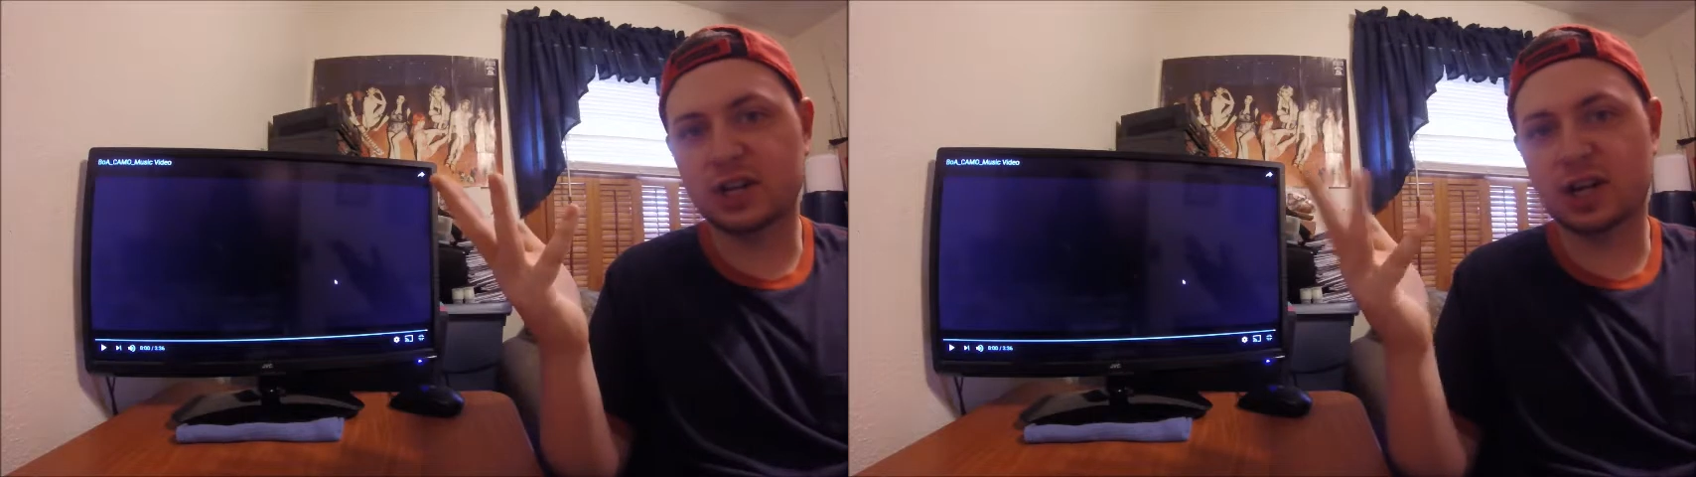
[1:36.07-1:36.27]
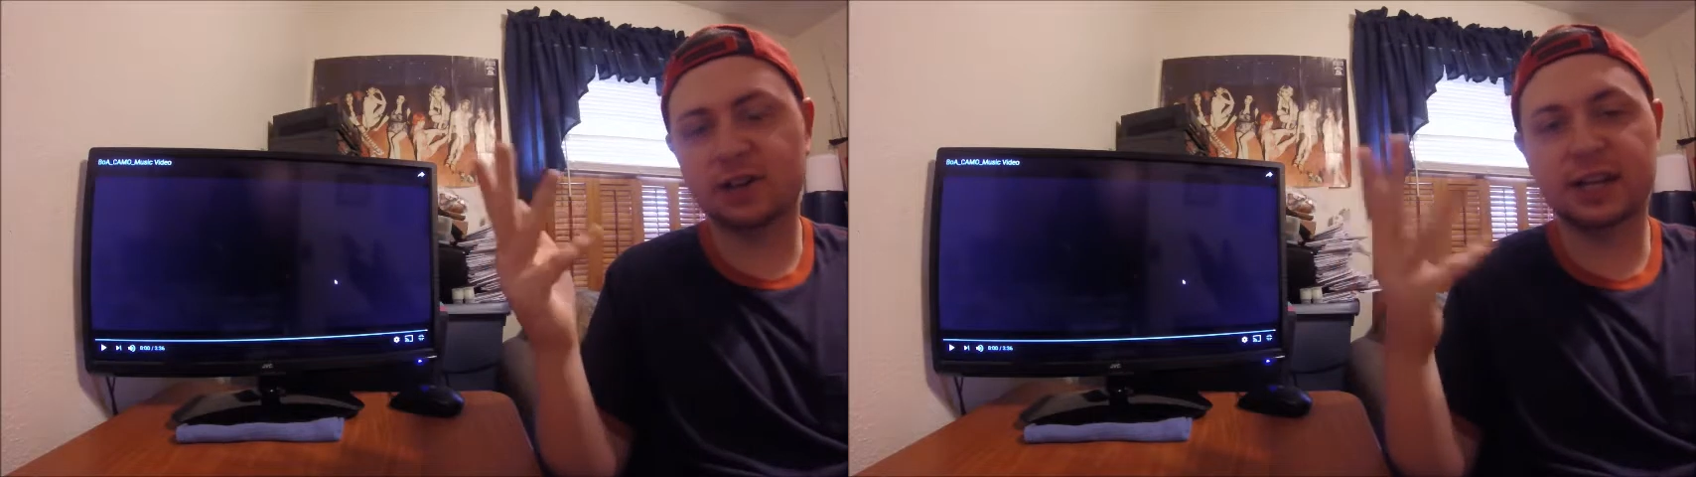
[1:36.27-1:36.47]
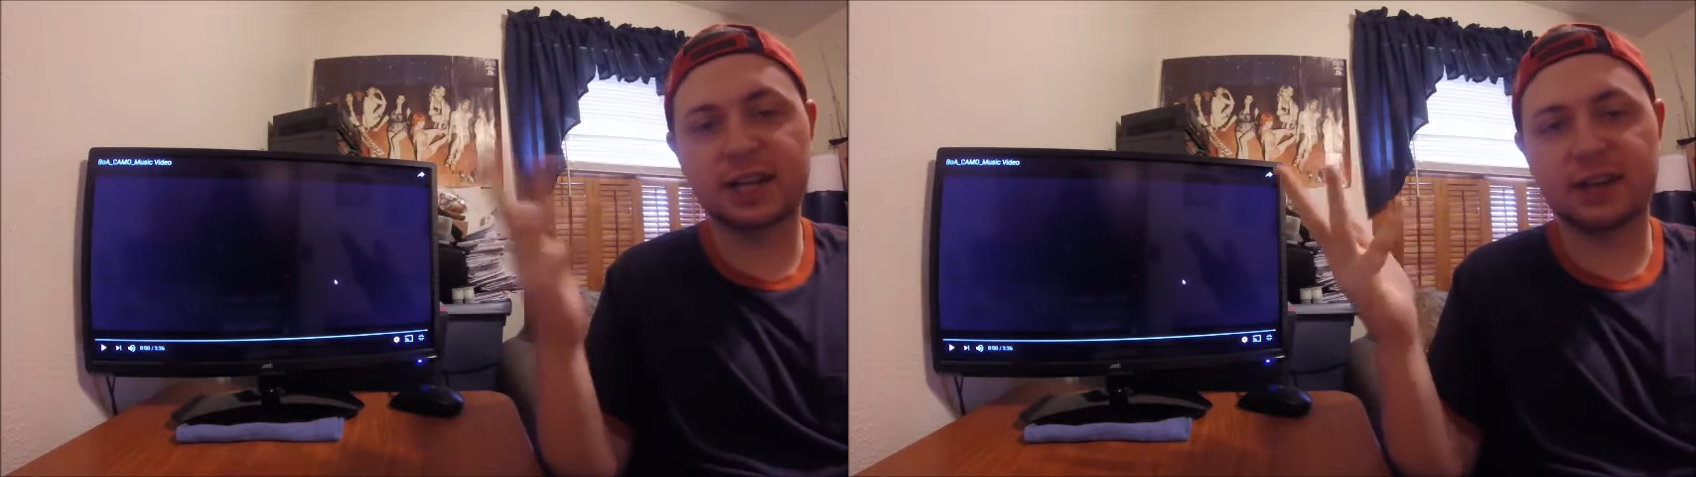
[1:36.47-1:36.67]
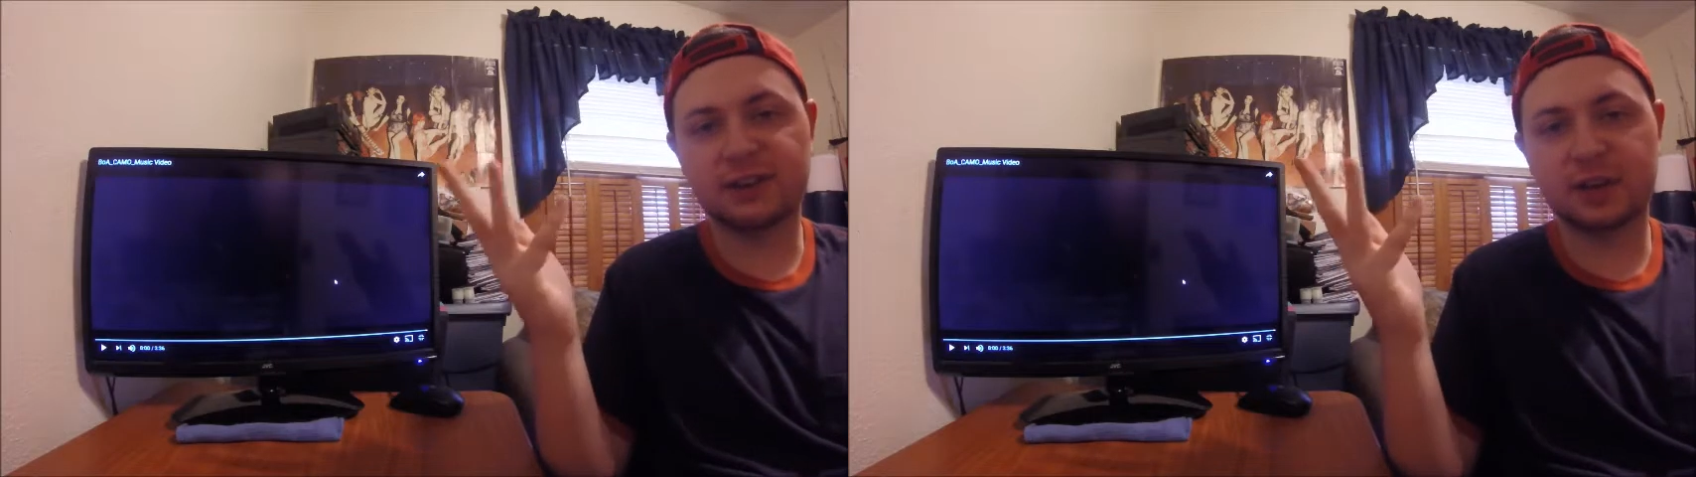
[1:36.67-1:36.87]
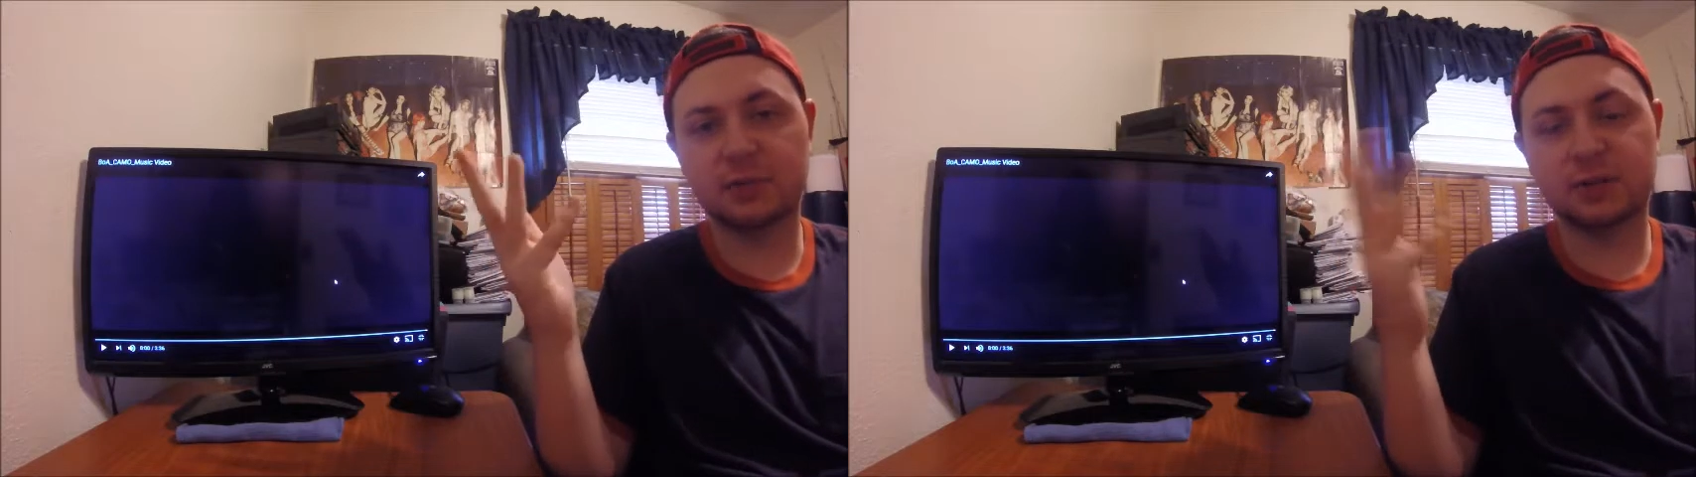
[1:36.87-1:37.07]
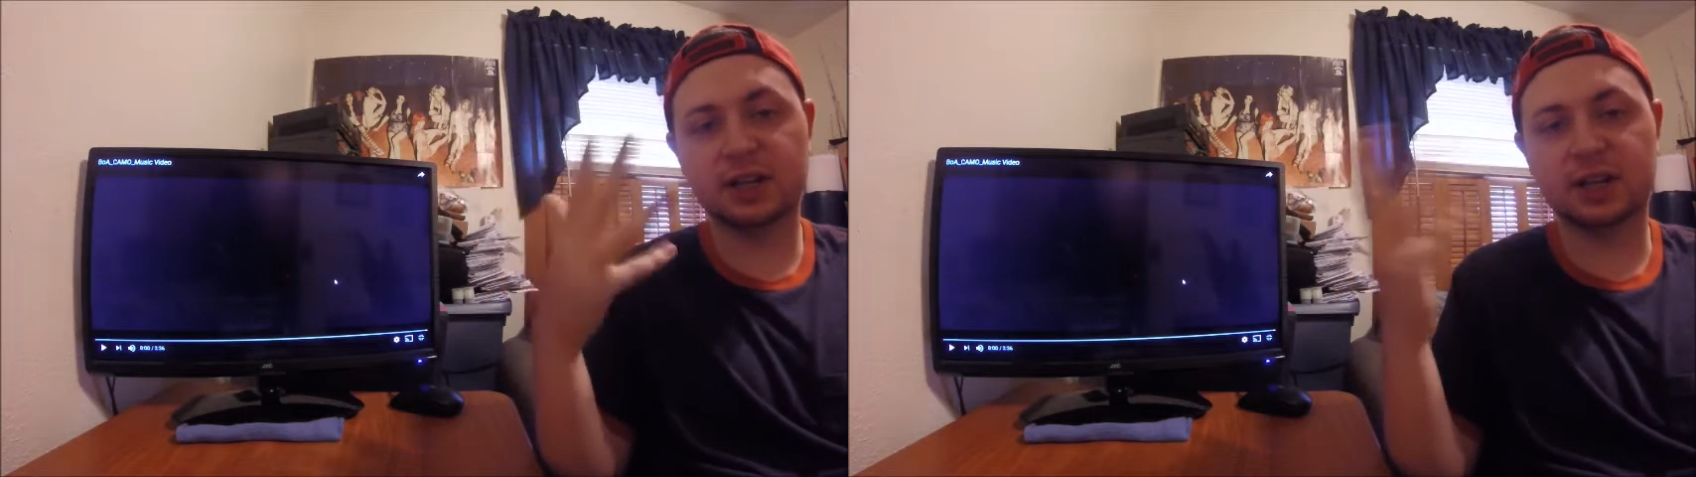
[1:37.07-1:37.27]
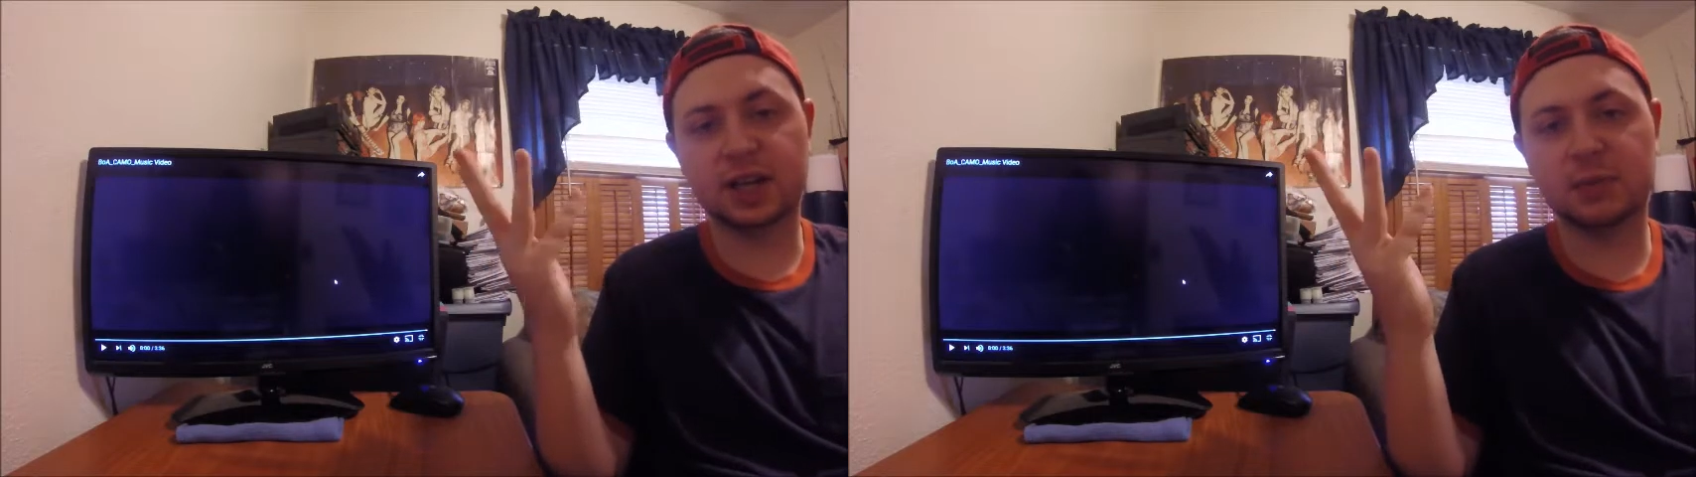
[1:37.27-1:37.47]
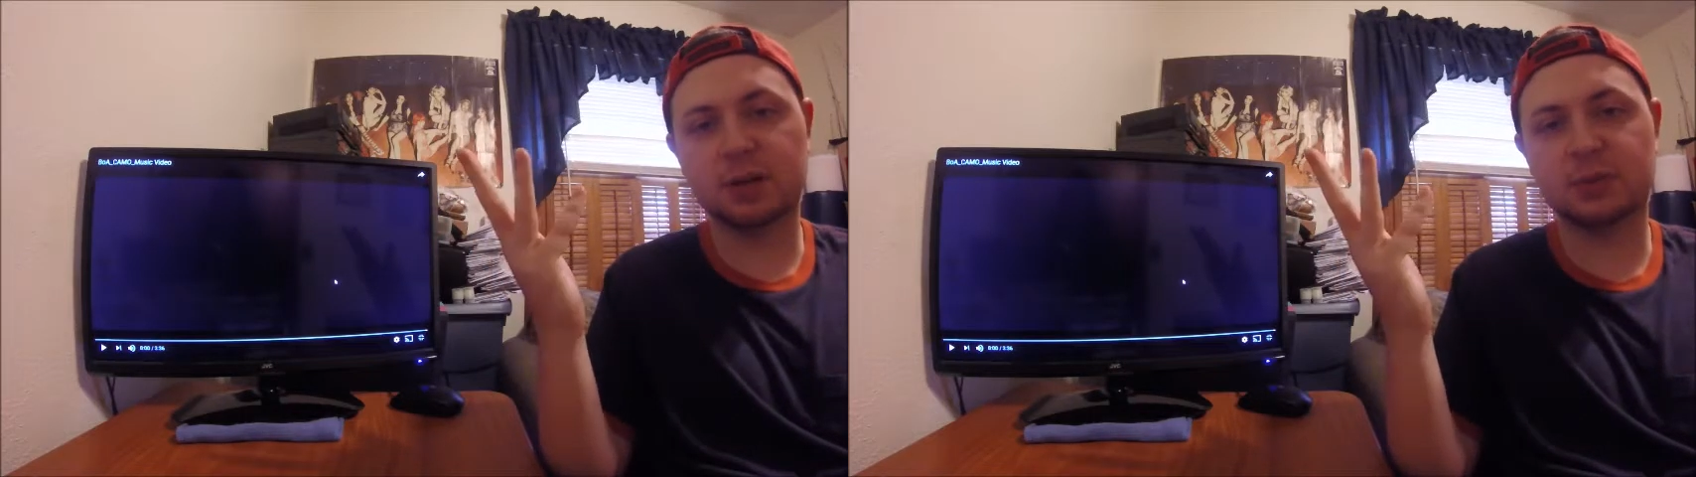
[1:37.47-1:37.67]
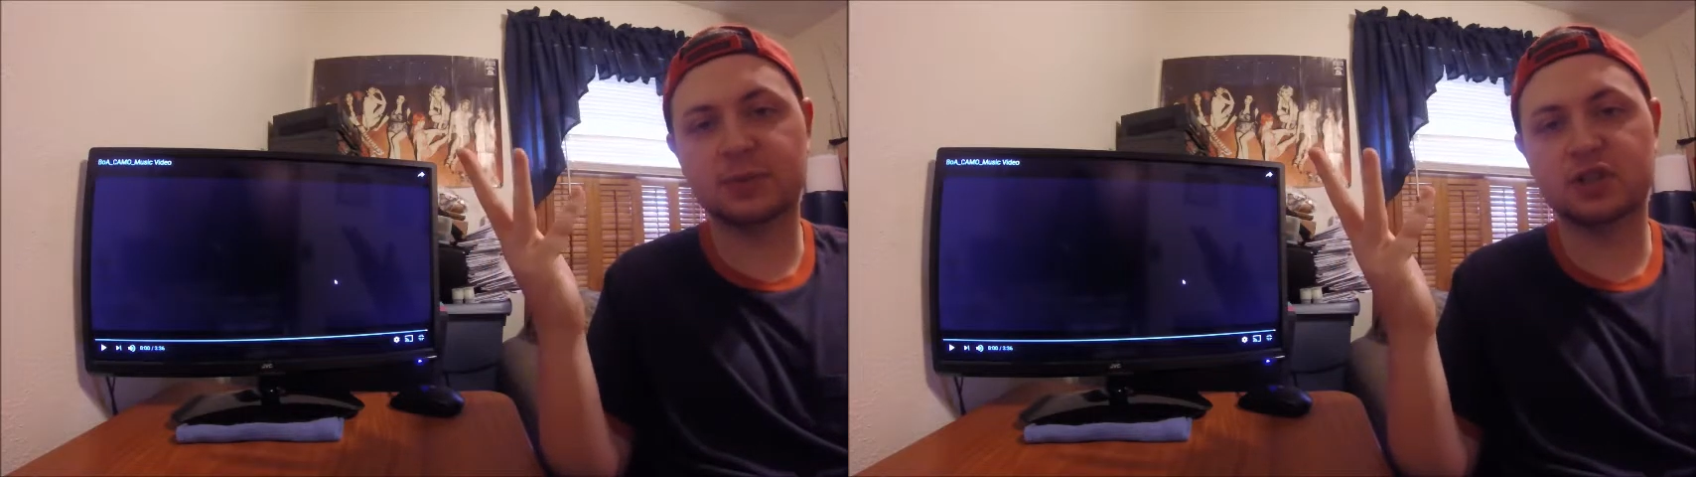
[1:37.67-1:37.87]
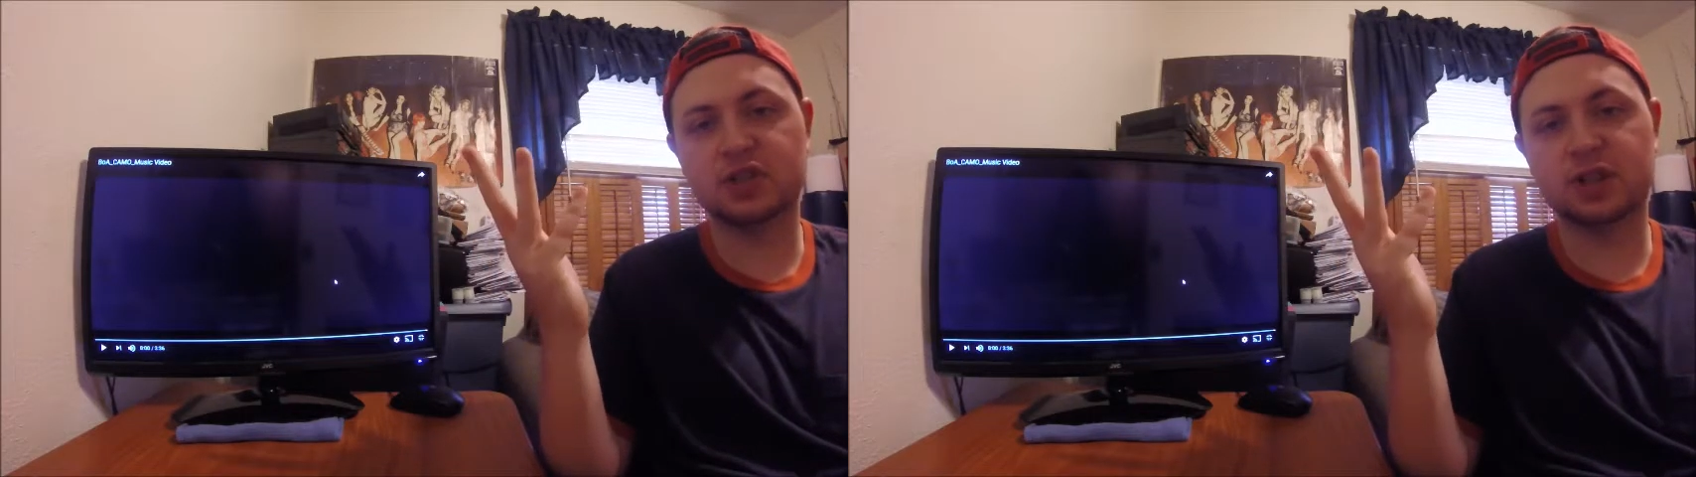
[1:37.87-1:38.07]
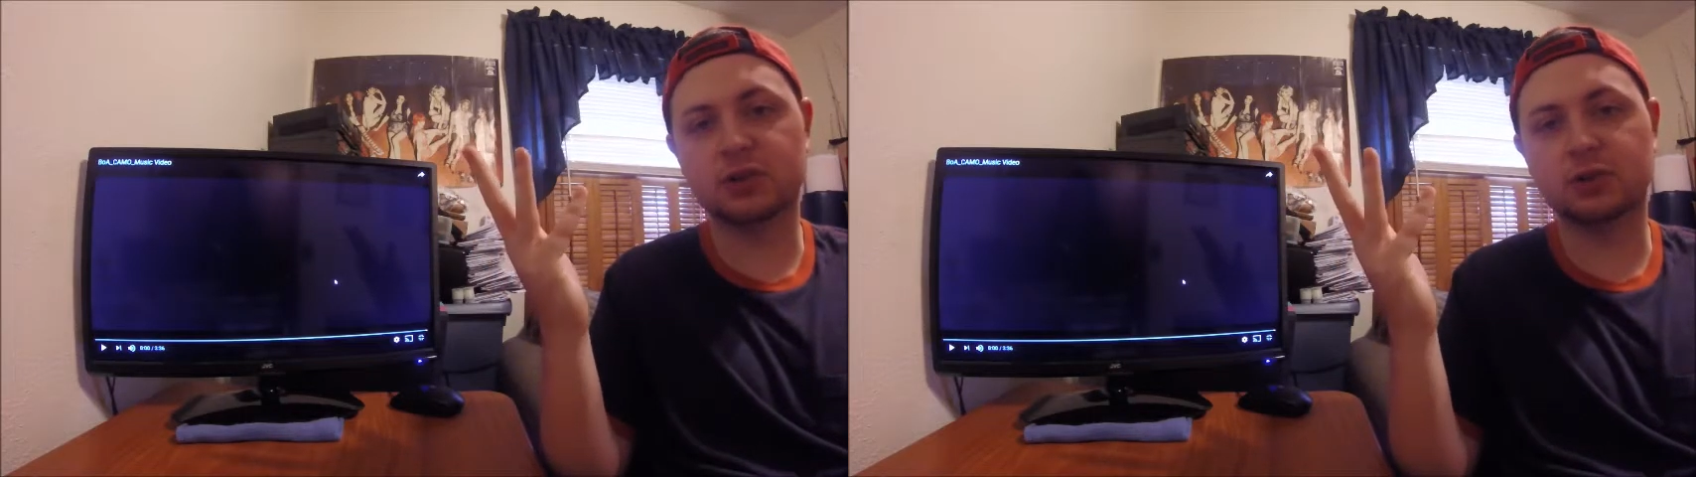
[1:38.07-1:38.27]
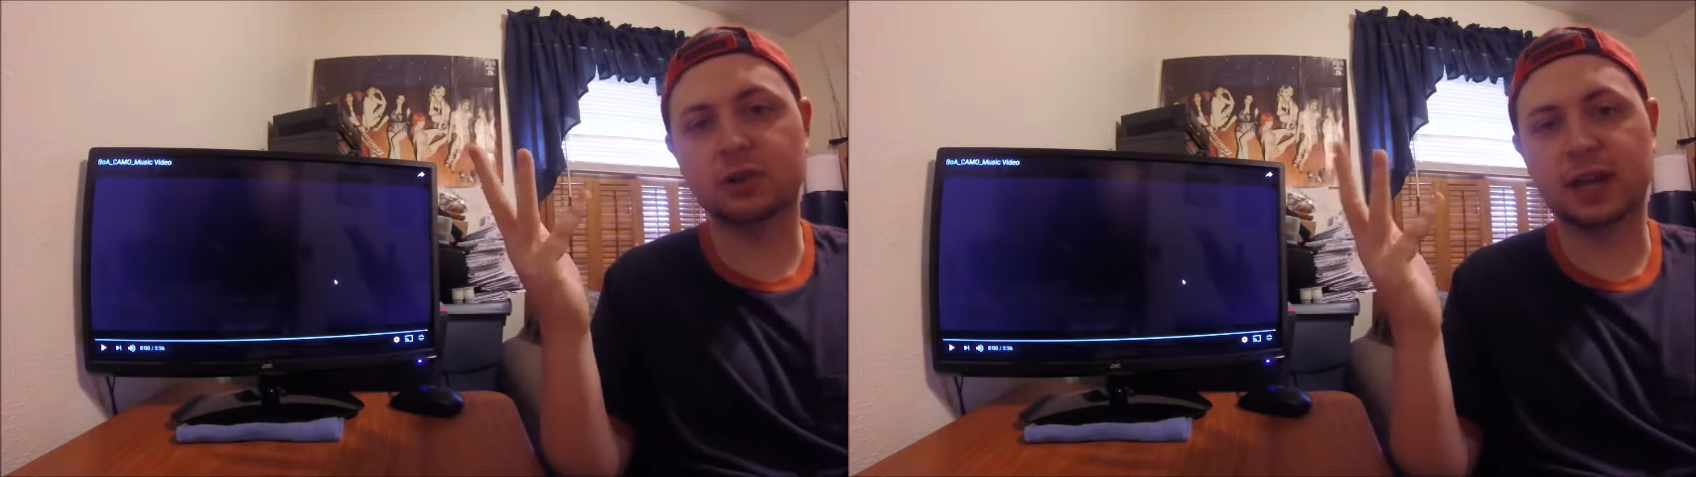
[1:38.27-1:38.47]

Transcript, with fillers: not only in S M, but in K-pop in general.